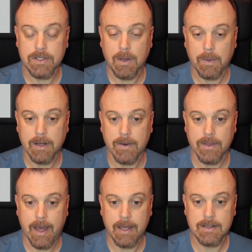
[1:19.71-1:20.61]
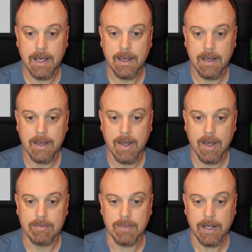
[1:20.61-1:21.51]
showing her that.
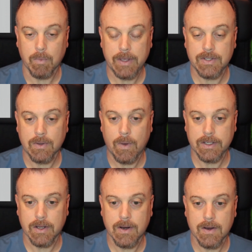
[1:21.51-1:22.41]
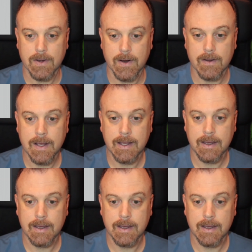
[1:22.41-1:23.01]
But he wasn't going to hurt her.